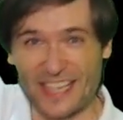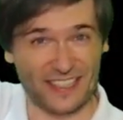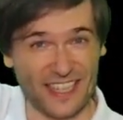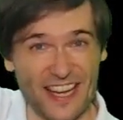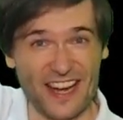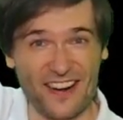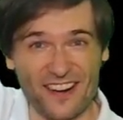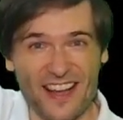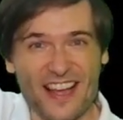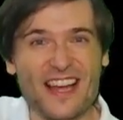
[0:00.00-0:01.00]
Click here
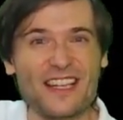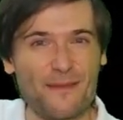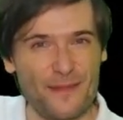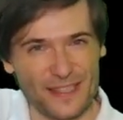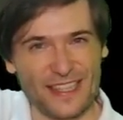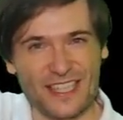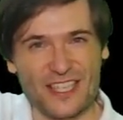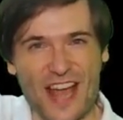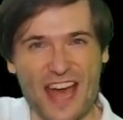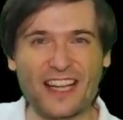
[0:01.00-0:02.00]
to visit the
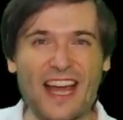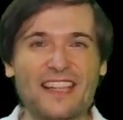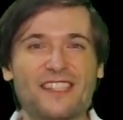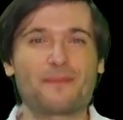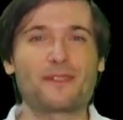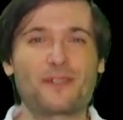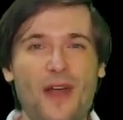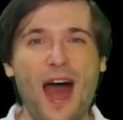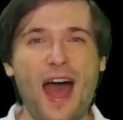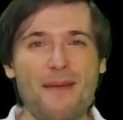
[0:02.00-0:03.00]
channel and
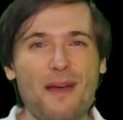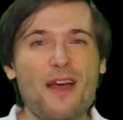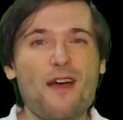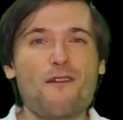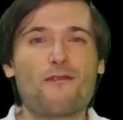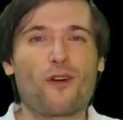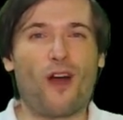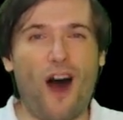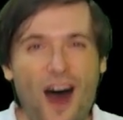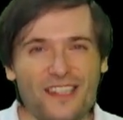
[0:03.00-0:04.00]
subscribe for
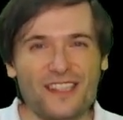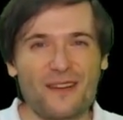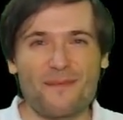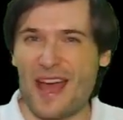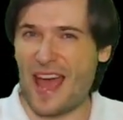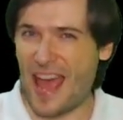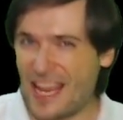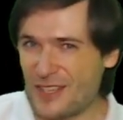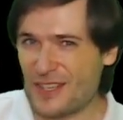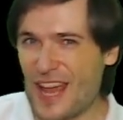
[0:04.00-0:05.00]
awesome
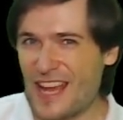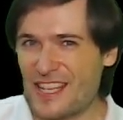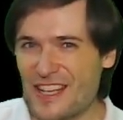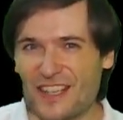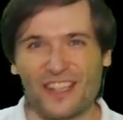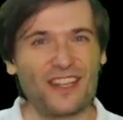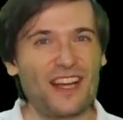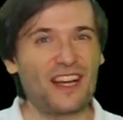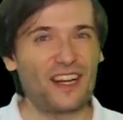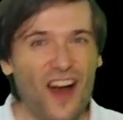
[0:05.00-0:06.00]
educational
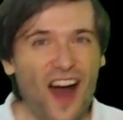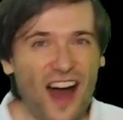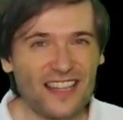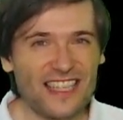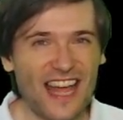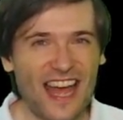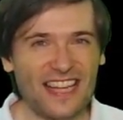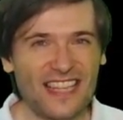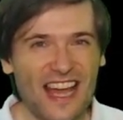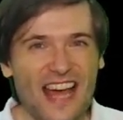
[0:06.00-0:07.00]

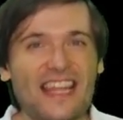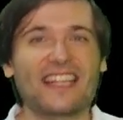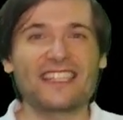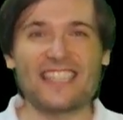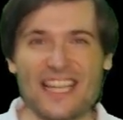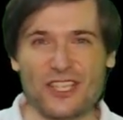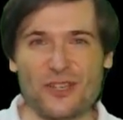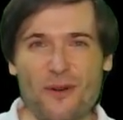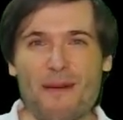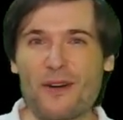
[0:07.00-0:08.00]
content that'll teach
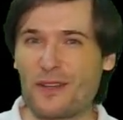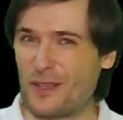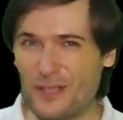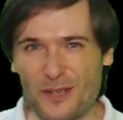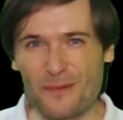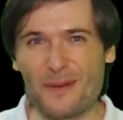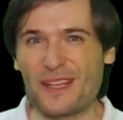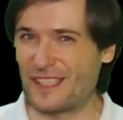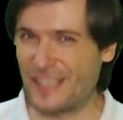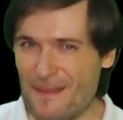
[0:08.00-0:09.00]
you about YouTube
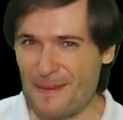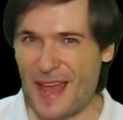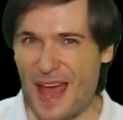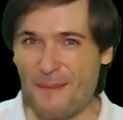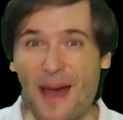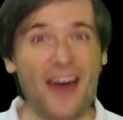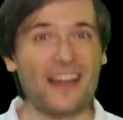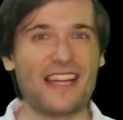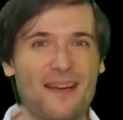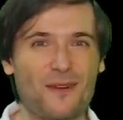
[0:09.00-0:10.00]
C P M, how to
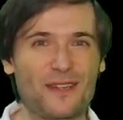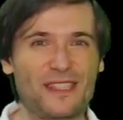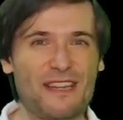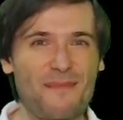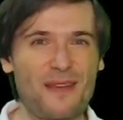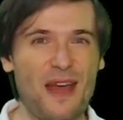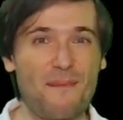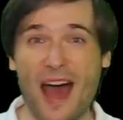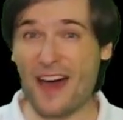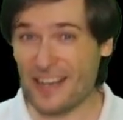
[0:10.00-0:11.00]
get more C P M,
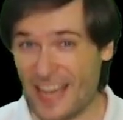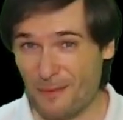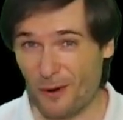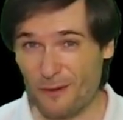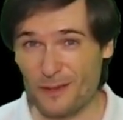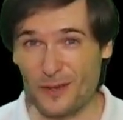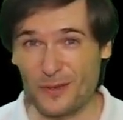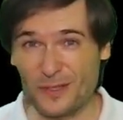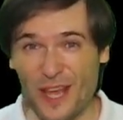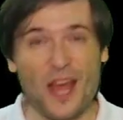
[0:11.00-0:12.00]
how to get more
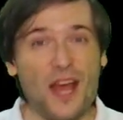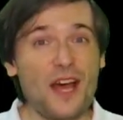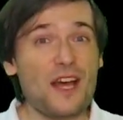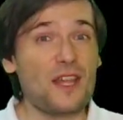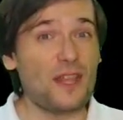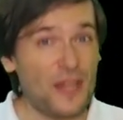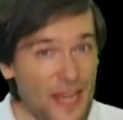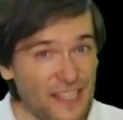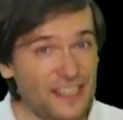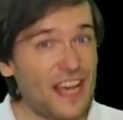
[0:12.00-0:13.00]
views,
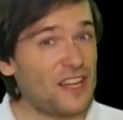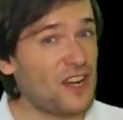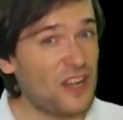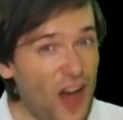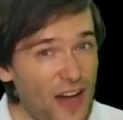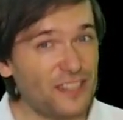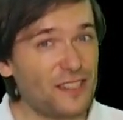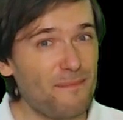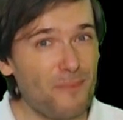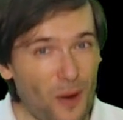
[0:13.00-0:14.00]
things that you're not
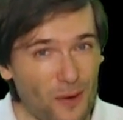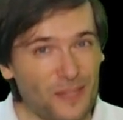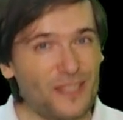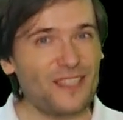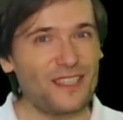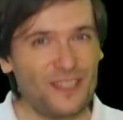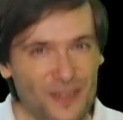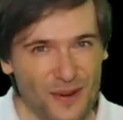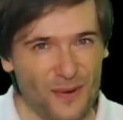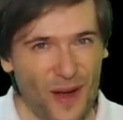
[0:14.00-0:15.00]
supposed to
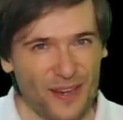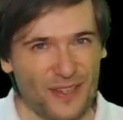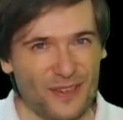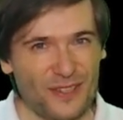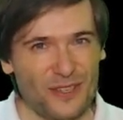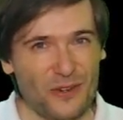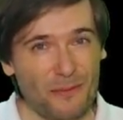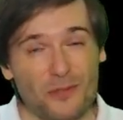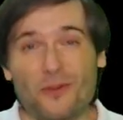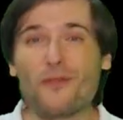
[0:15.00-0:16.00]
do on YouTube
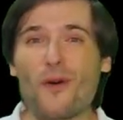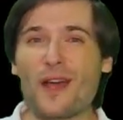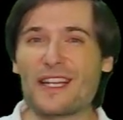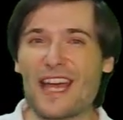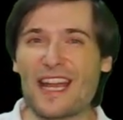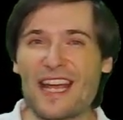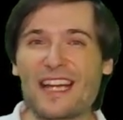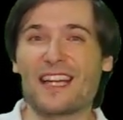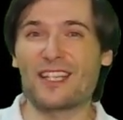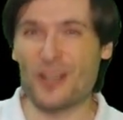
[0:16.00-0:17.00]
to avoid getting
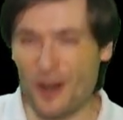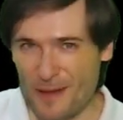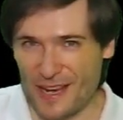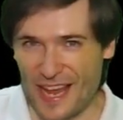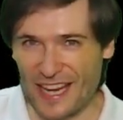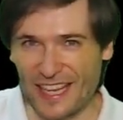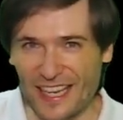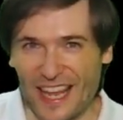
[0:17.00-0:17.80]
terminated